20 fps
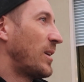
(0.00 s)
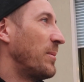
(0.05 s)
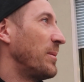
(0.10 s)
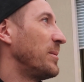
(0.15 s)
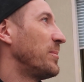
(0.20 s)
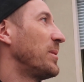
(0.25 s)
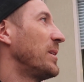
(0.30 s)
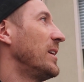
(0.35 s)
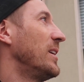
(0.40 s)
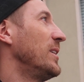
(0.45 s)

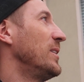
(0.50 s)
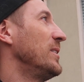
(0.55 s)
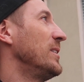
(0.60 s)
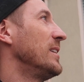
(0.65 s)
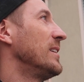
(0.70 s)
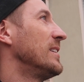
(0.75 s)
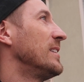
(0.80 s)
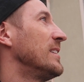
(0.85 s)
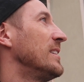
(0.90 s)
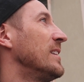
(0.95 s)
Comment below,
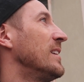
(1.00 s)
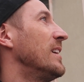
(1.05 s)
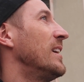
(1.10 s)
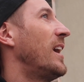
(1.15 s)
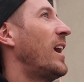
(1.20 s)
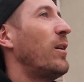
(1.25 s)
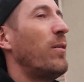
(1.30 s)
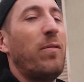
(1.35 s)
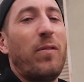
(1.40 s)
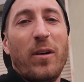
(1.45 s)

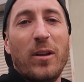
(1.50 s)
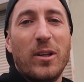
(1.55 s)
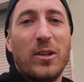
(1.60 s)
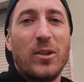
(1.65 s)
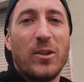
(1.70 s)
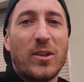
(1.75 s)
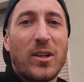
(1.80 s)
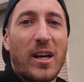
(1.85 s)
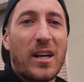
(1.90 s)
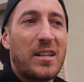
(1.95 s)
I'll follow
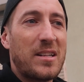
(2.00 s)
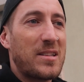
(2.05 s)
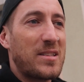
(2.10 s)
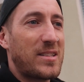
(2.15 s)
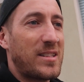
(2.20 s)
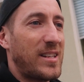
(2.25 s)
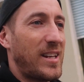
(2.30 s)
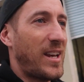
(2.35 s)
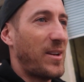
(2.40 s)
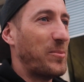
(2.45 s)
your
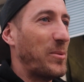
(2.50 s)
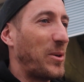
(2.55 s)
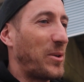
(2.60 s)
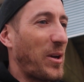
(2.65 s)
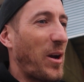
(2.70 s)
guidance and we'll